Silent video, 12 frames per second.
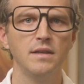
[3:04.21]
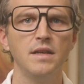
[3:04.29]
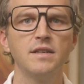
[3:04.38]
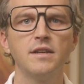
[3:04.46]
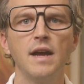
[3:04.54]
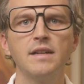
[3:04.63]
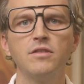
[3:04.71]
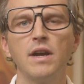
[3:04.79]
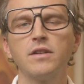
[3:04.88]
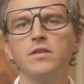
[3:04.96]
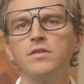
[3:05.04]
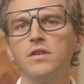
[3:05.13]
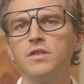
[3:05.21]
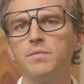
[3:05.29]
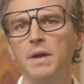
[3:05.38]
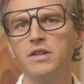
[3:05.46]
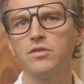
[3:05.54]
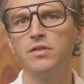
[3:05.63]
These contractors are
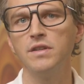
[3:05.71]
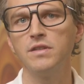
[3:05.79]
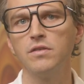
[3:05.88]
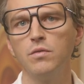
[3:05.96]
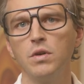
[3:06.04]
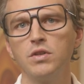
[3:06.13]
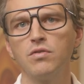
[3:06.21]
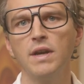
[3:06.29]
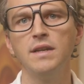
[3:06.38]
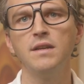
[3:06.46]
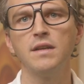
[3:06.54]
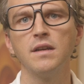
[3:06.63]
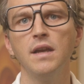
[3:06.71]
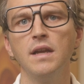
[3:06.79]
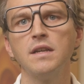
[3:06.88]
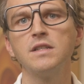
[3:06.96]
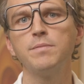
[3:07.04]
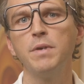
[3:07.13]
specialists who are trained
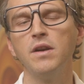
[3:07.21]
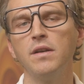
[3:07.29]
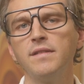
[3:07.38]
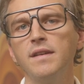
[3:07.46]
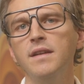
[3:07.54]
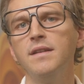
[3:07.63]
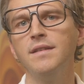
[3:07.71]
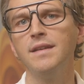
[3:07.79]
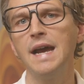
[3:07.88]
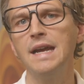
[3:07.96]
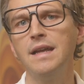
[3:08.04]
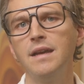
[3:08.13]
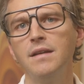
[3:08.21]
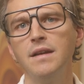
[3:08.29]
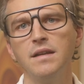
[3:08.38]
and experienced in designing,